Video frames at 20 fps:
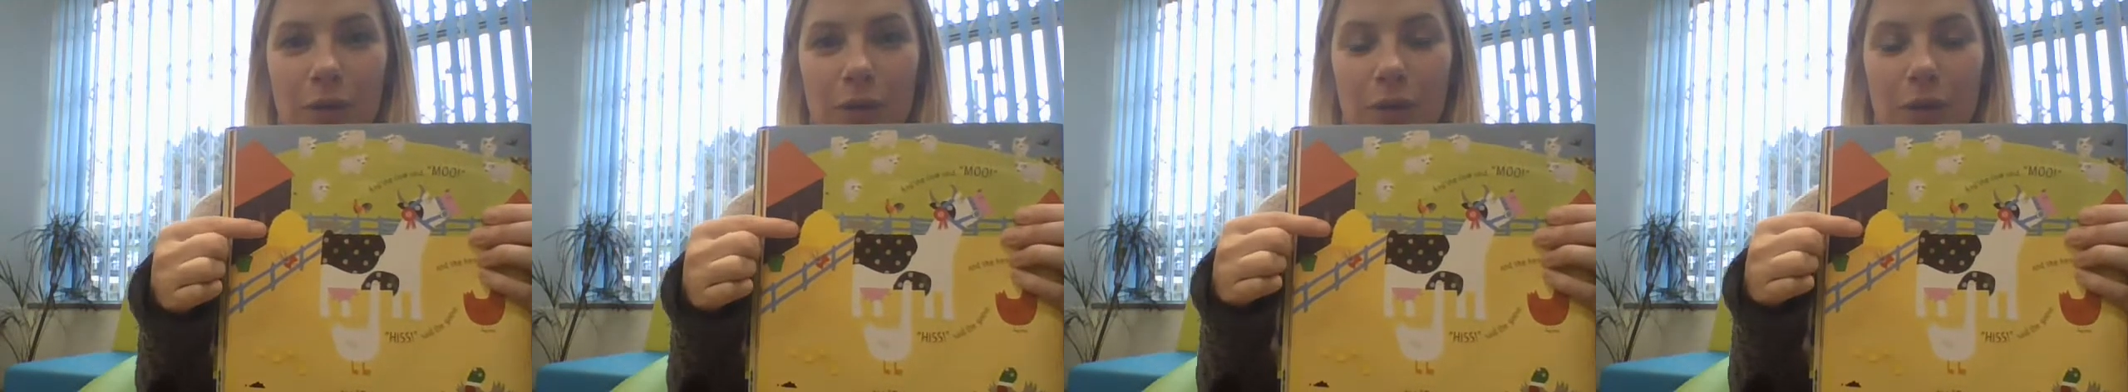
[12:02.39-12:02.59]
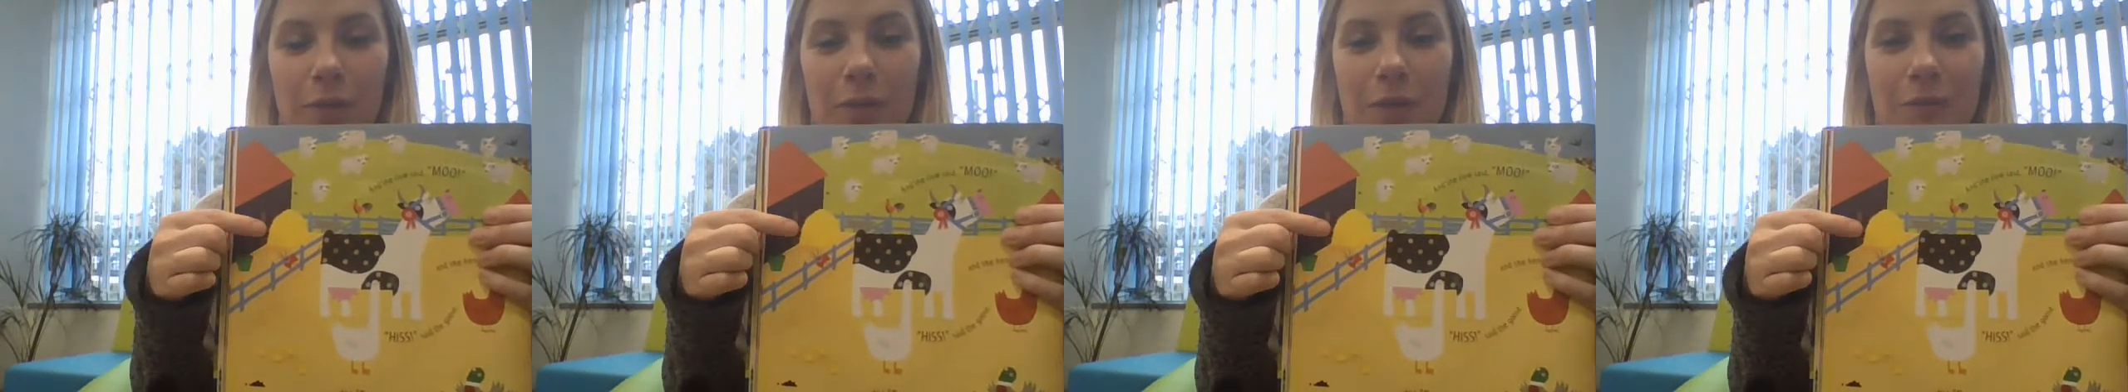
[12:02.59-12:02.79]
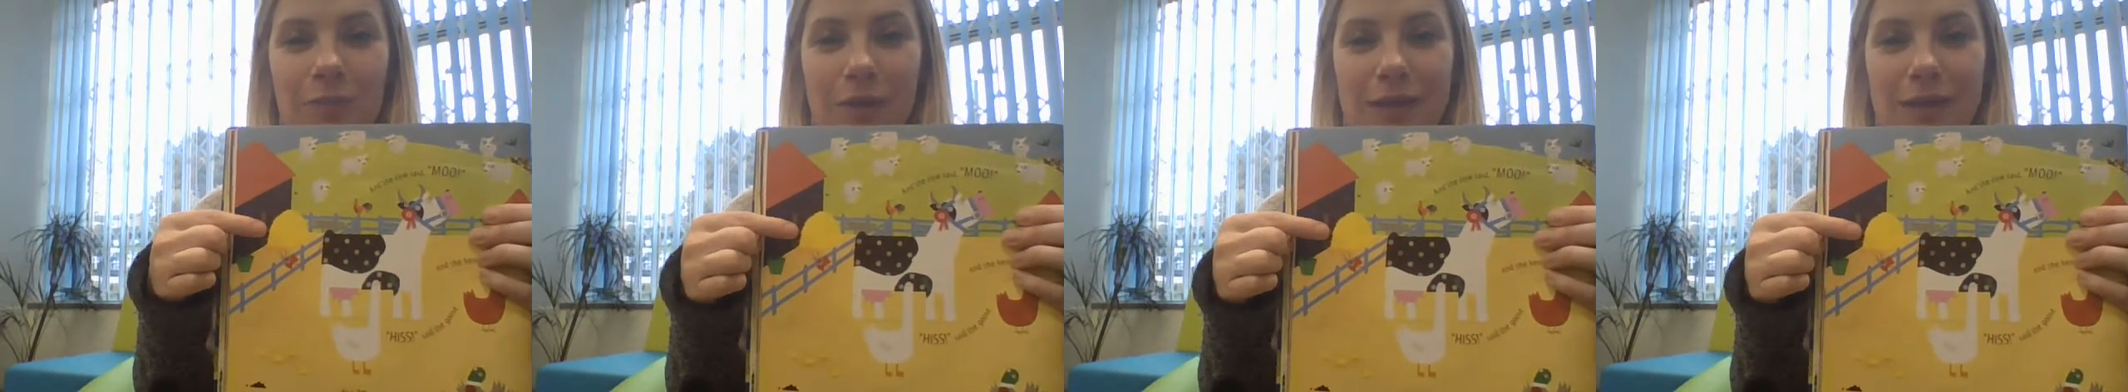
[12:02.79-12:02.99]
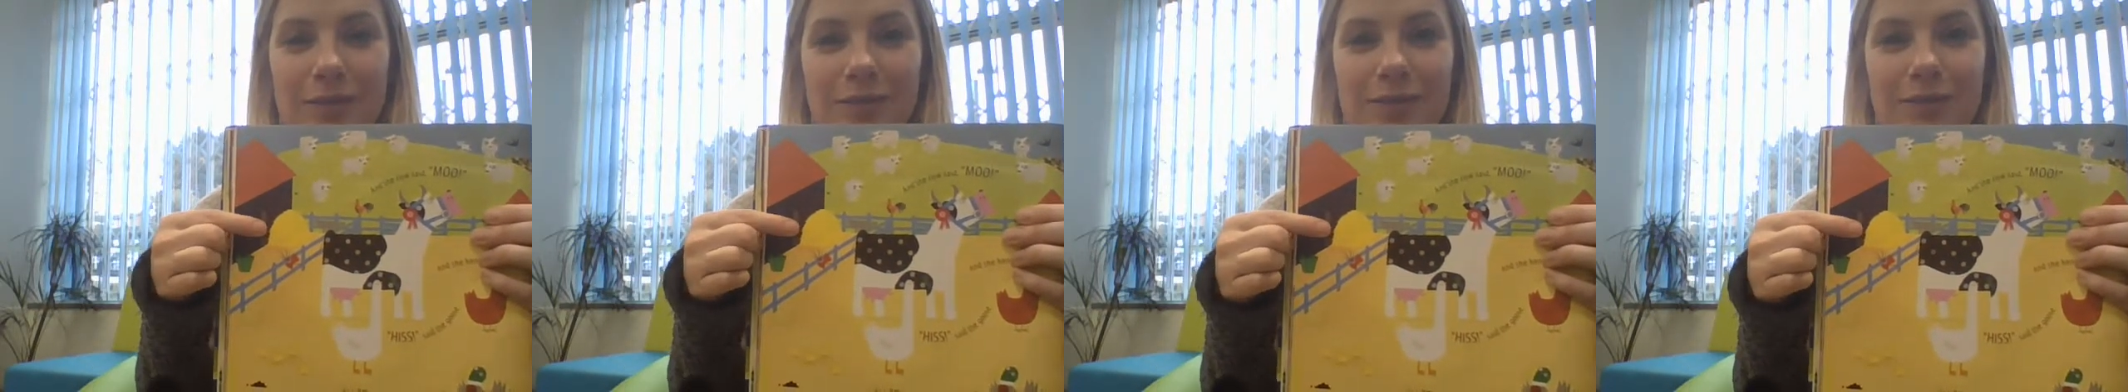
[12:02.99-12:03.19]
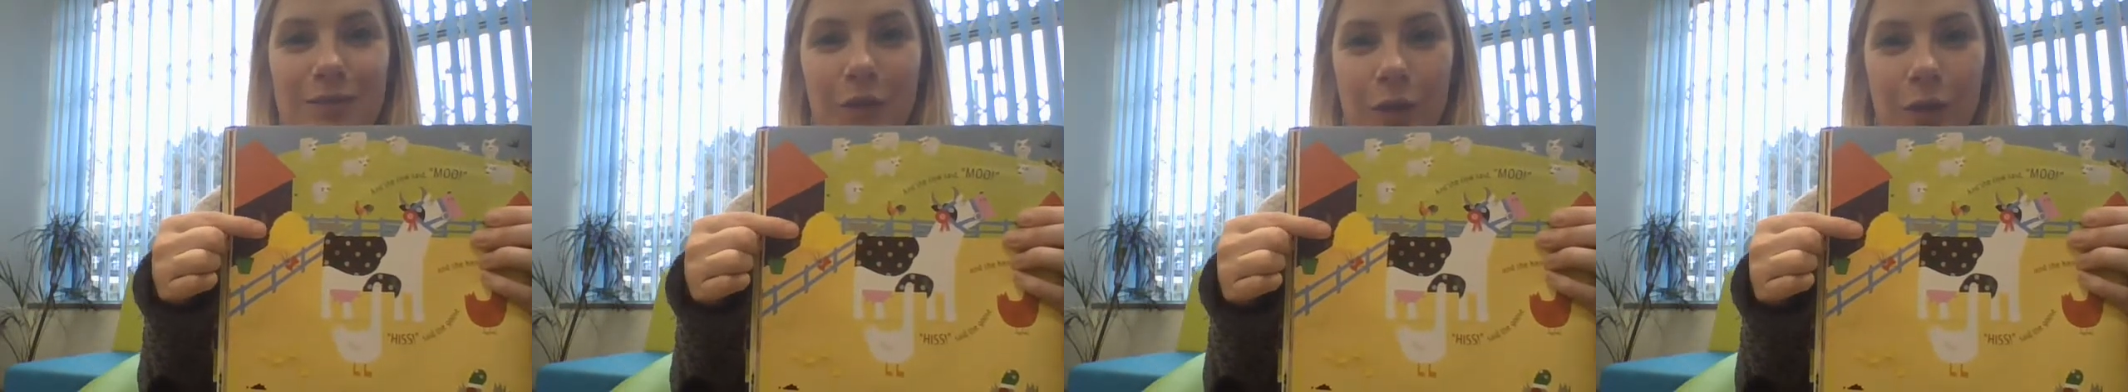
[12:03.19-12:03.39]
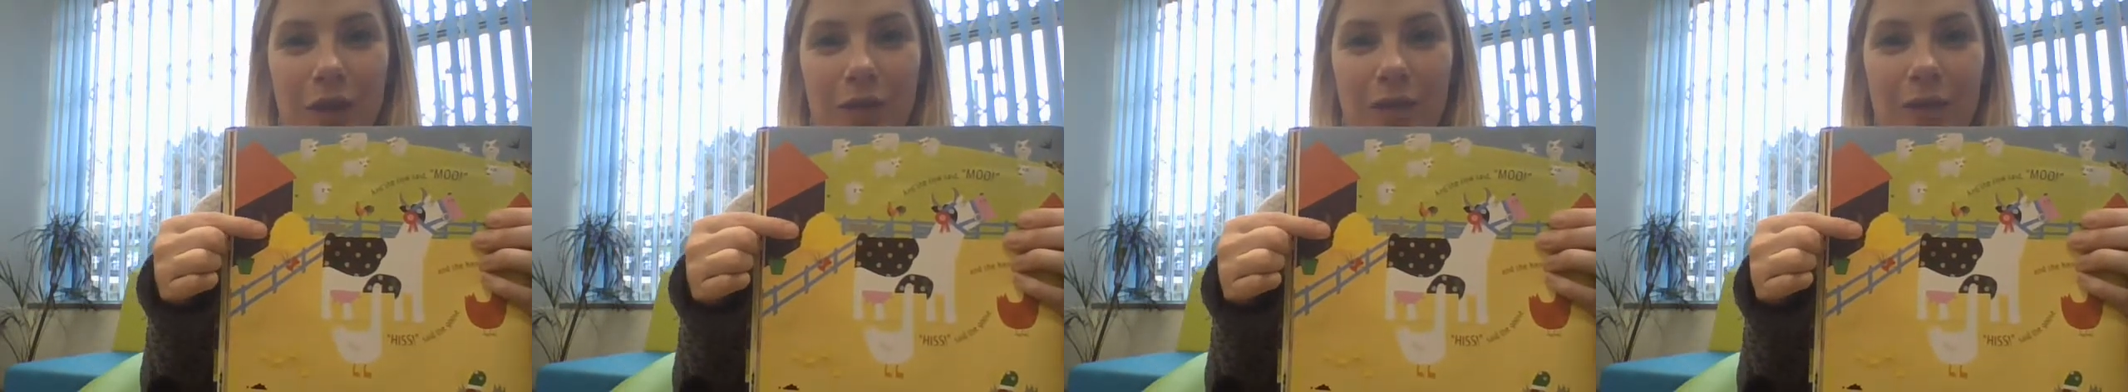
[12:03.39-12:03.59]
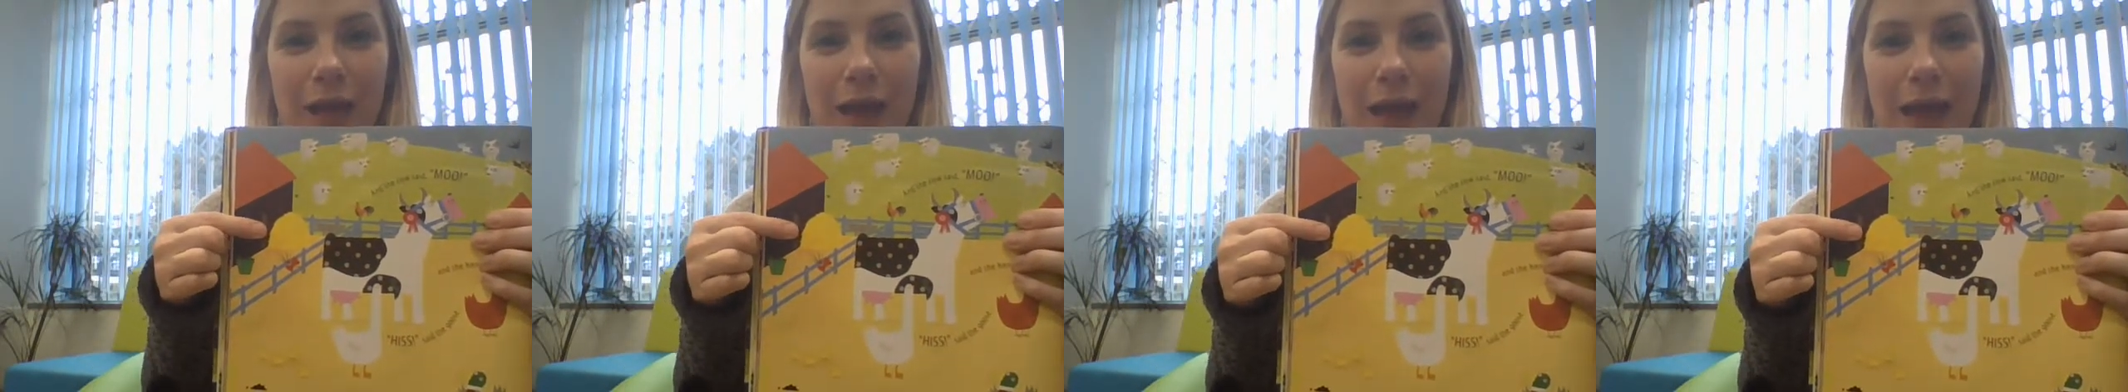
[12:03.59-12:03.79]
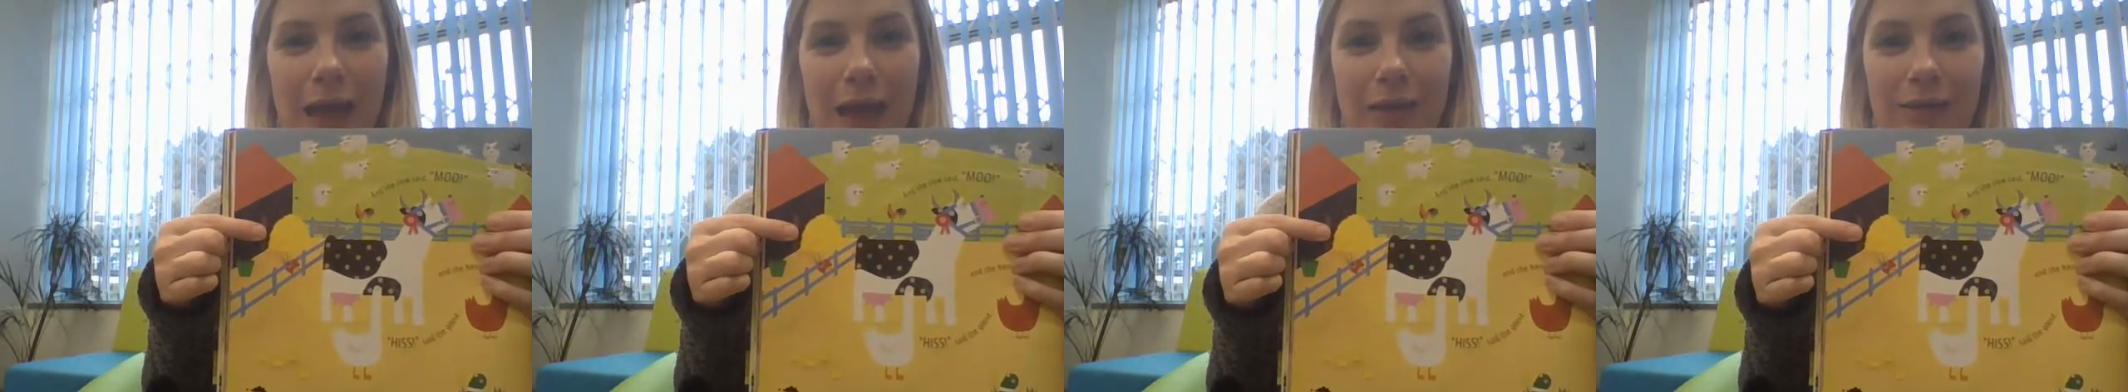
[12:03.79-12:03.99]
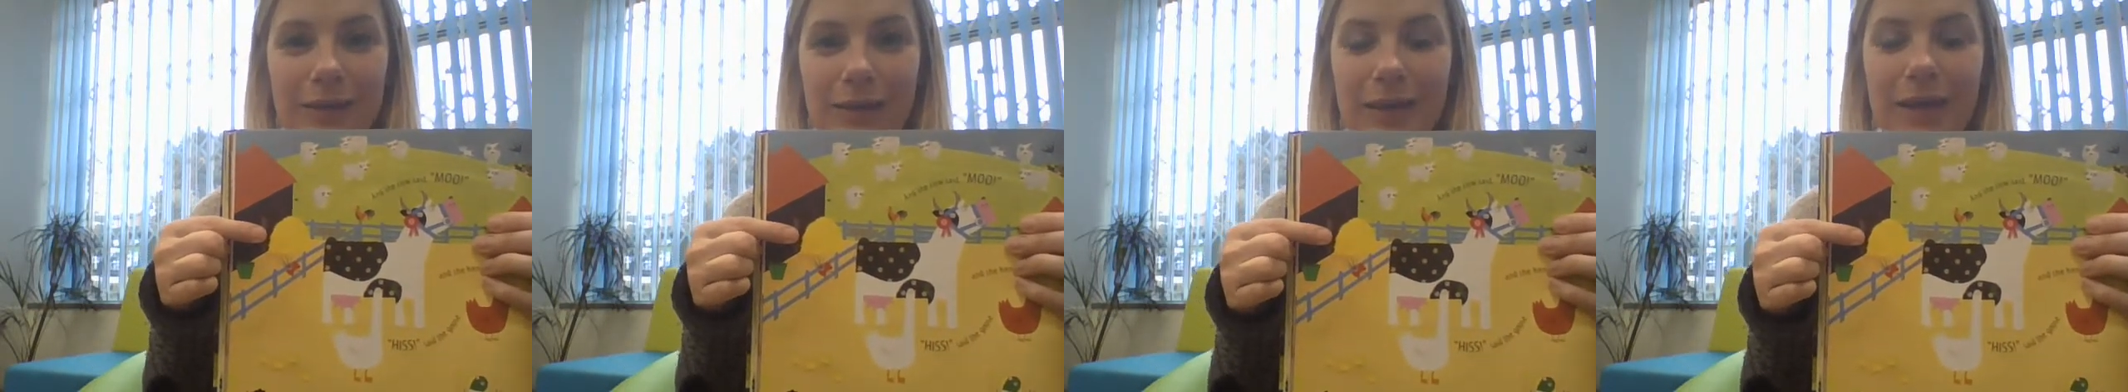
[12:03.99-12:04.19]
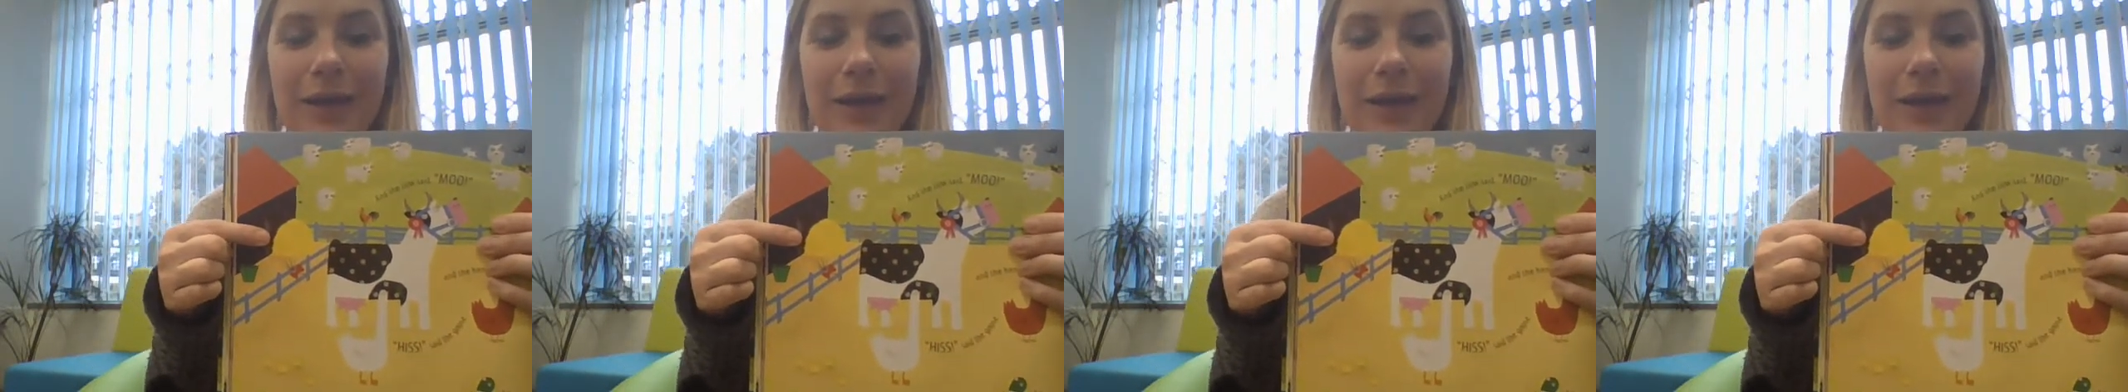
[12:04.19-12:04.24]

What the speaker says: and they're being stuck in the hay,